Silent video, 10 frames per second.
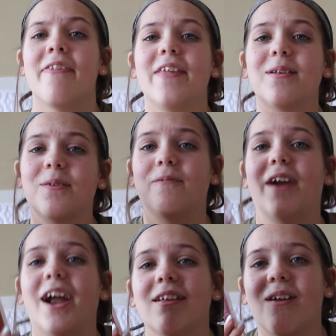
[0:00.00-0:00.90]
This is
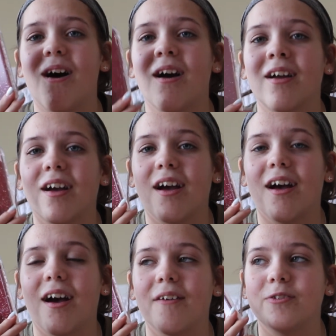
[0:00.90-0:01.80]
very long
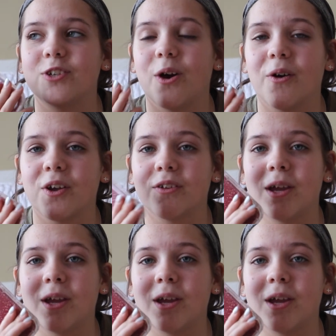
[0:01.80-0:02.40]
of showing a